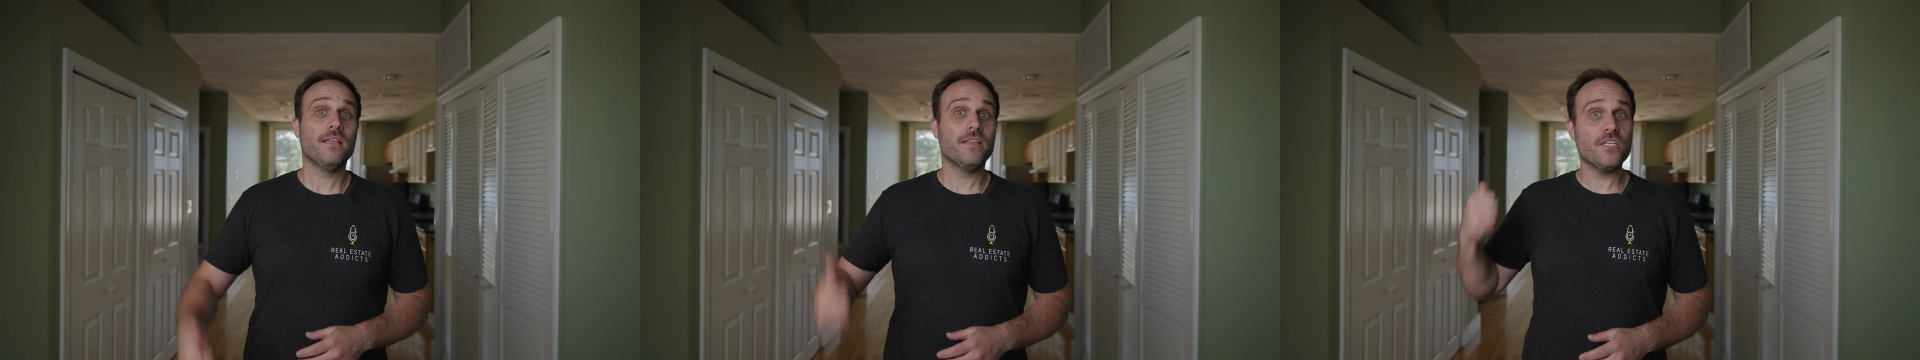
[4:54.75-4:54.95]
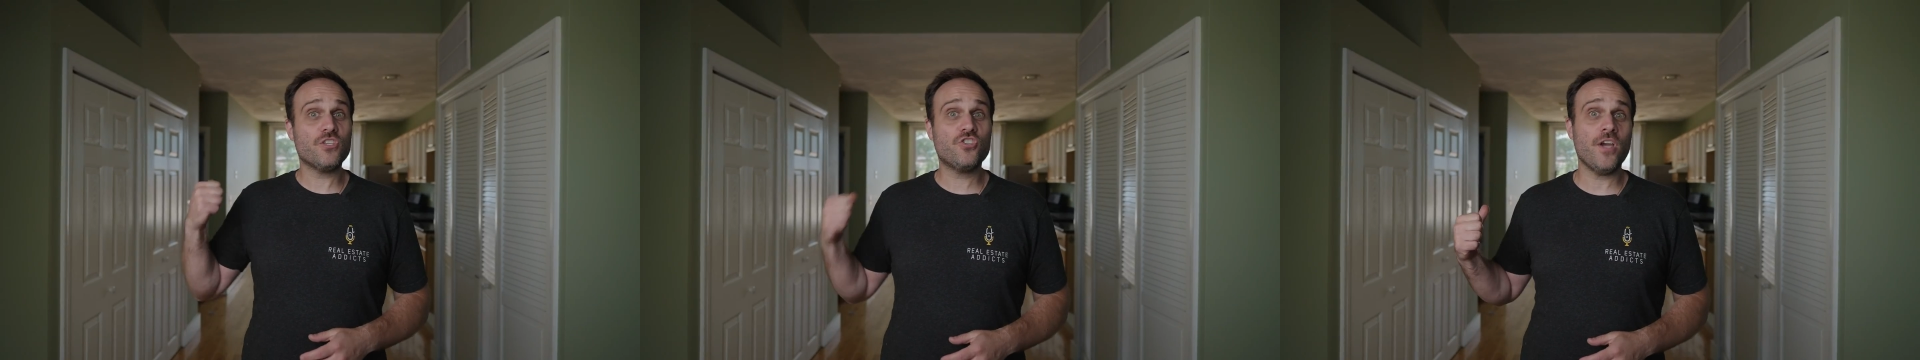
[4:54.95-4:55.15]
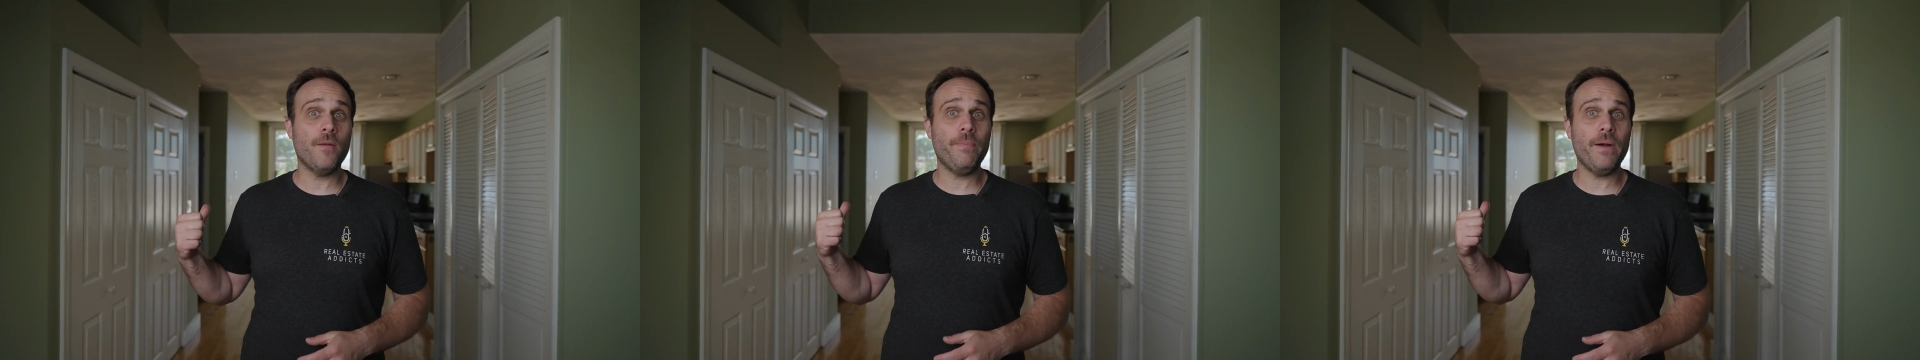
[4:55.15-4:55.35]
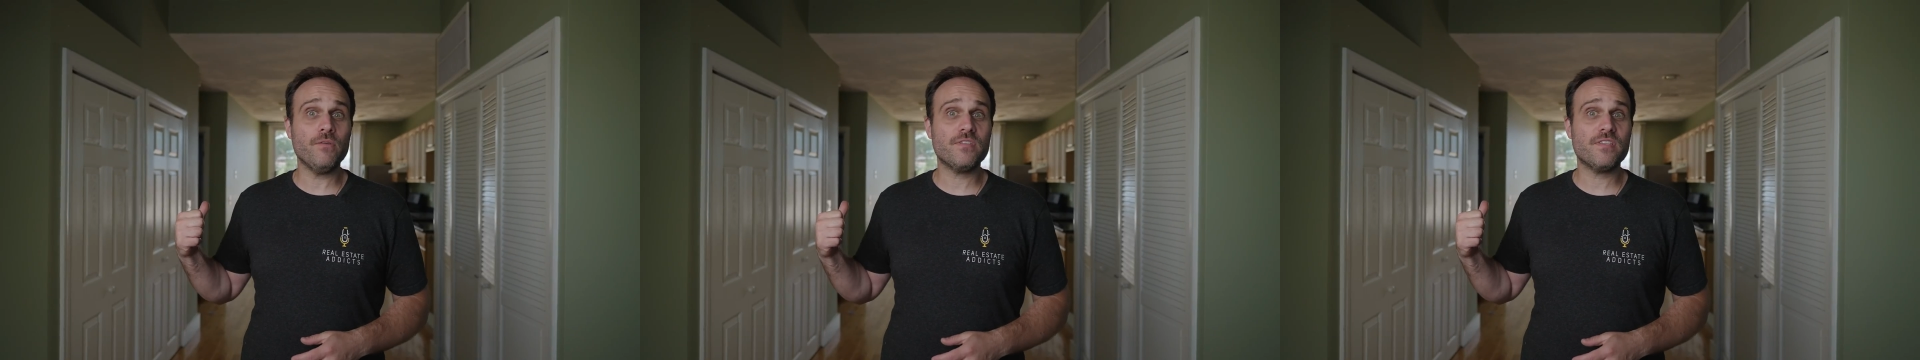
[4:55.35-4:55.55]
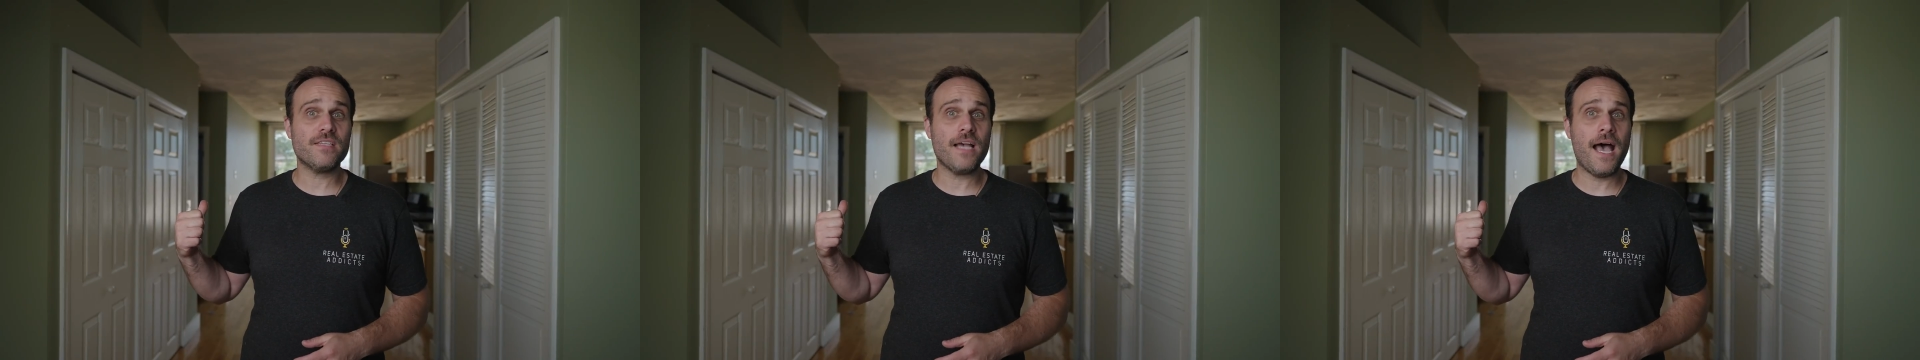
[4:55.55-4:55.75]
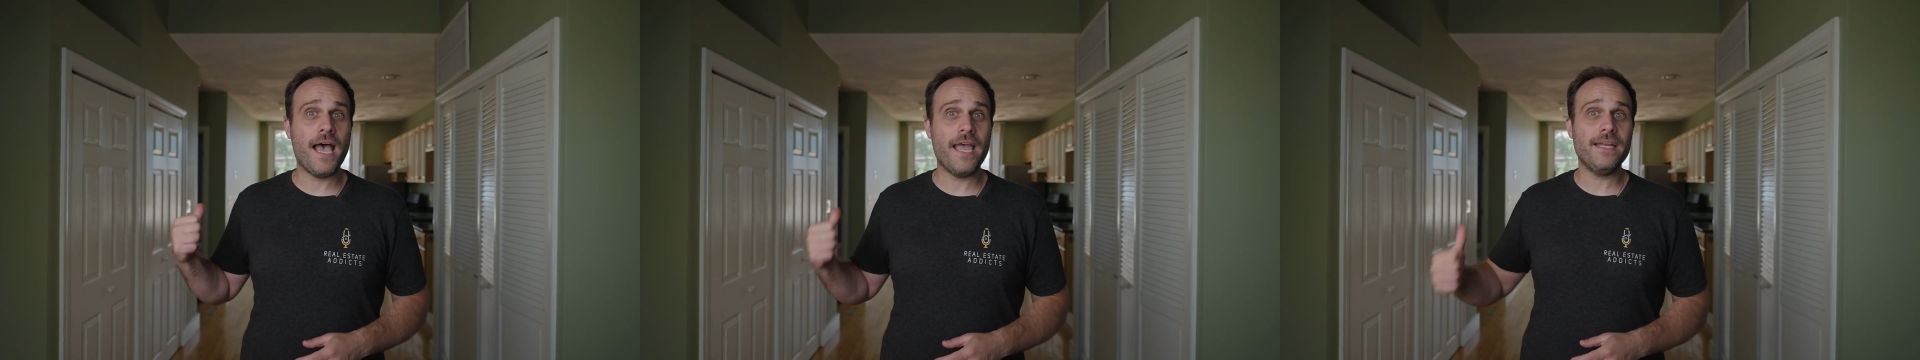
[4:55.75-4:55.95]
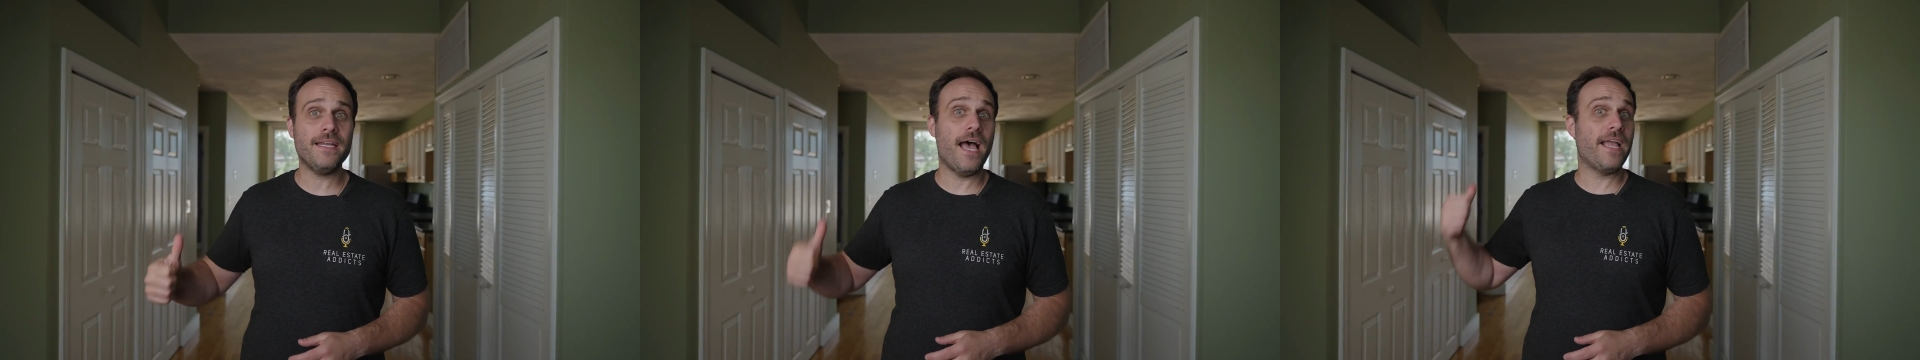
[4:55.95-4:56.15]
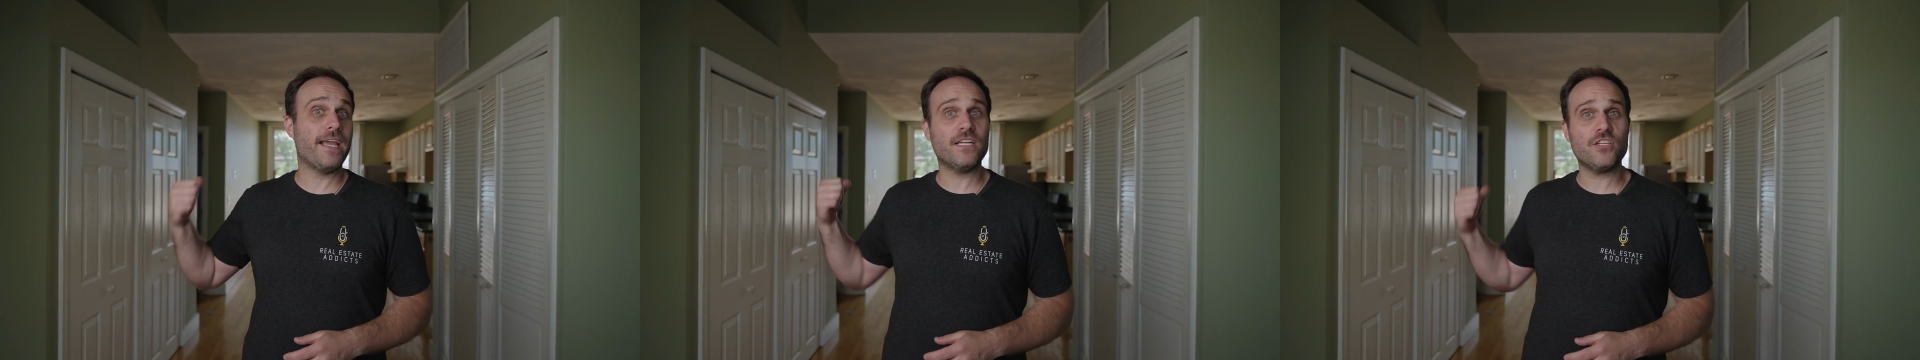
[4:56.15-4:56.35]
Let's jump outside.
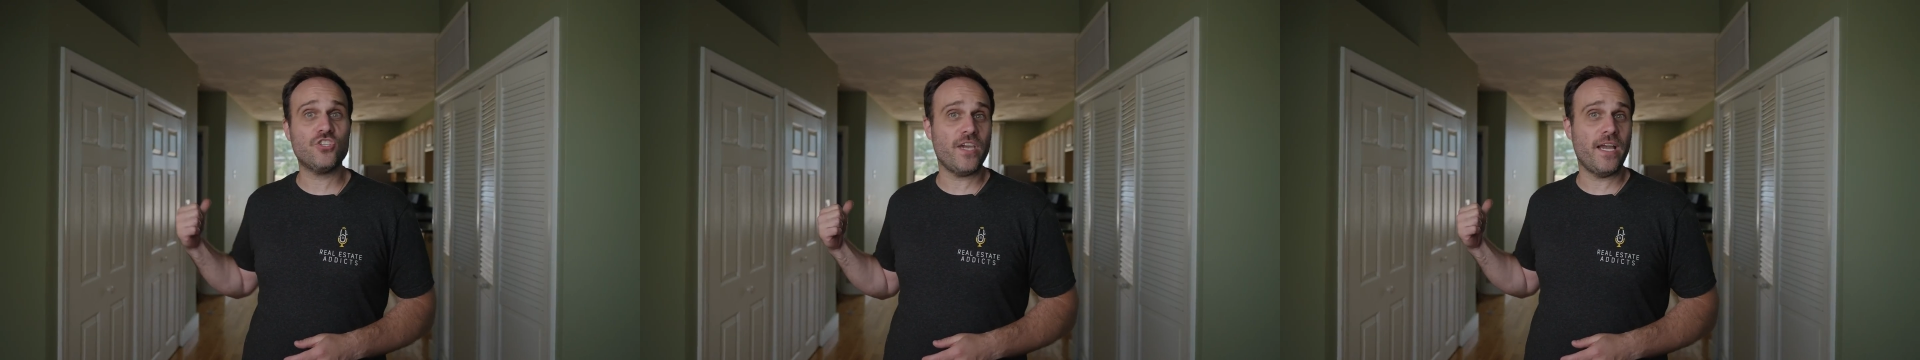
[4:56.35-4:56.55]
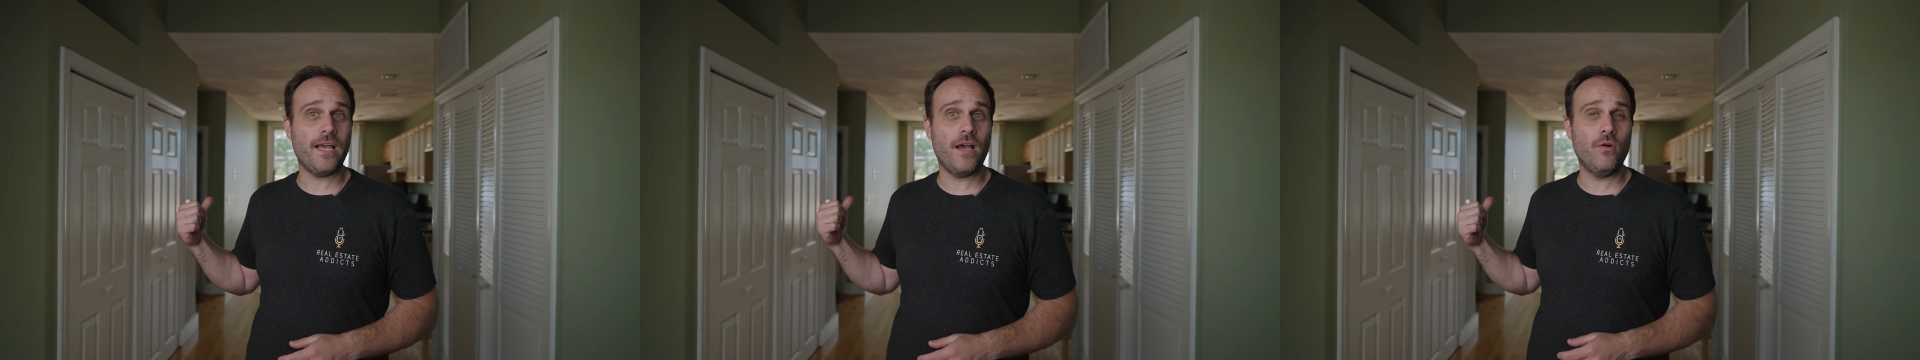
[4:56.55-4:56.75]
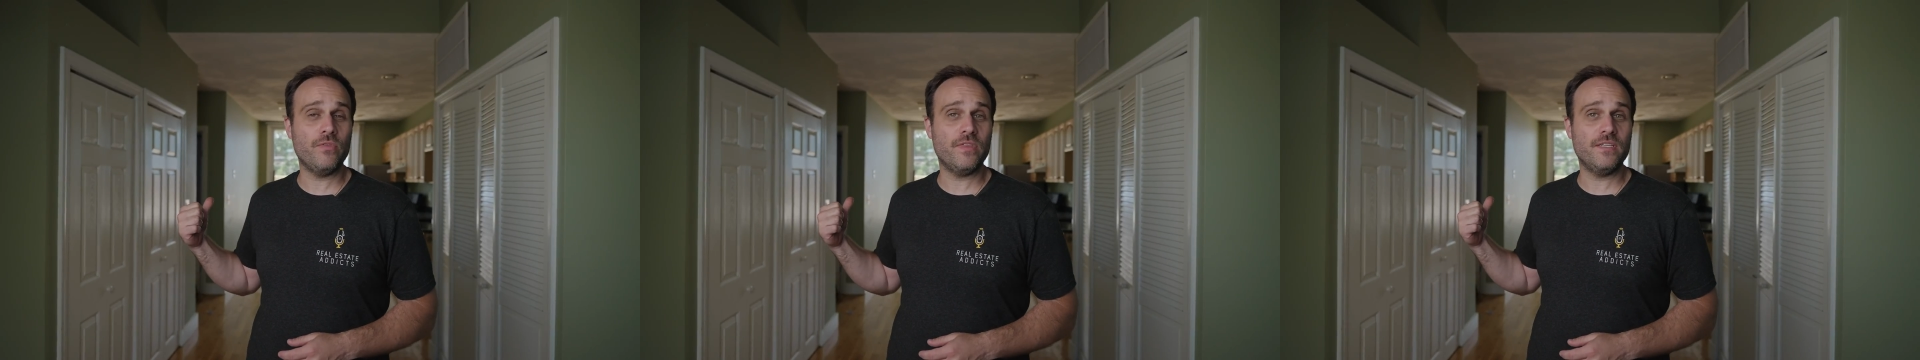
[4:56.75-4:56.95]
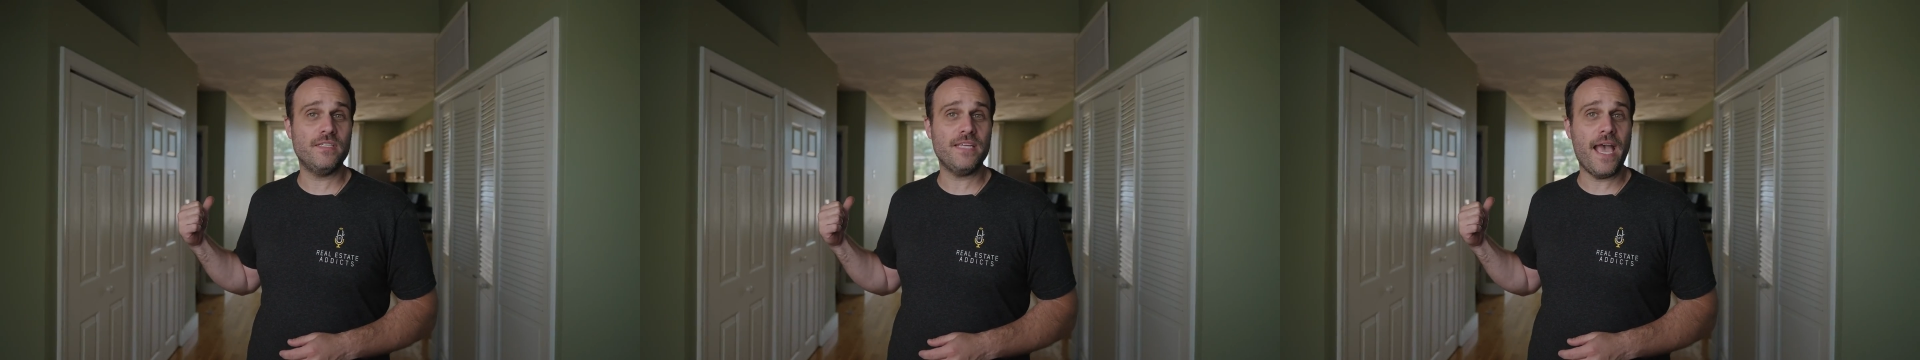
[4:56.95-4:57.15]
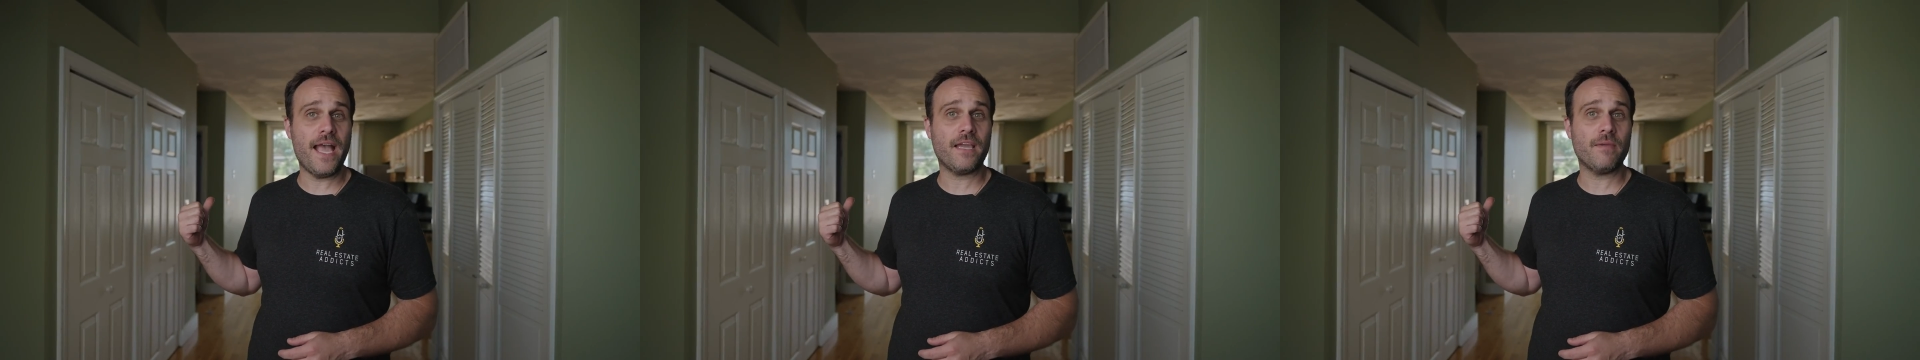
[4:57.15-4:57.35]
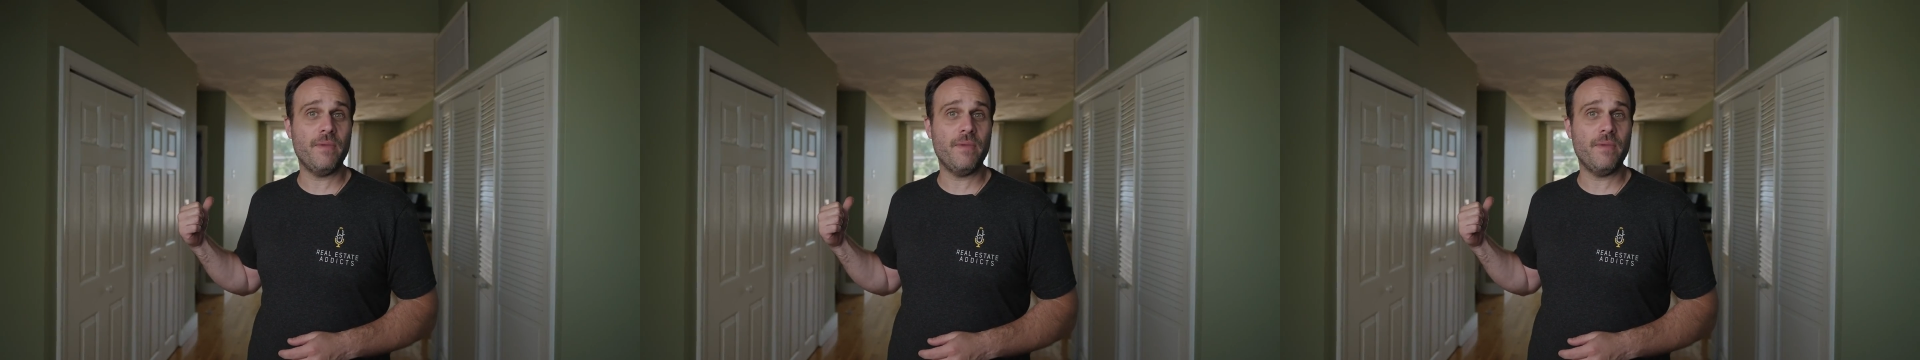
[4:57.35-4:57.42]
I gotta check out the deck,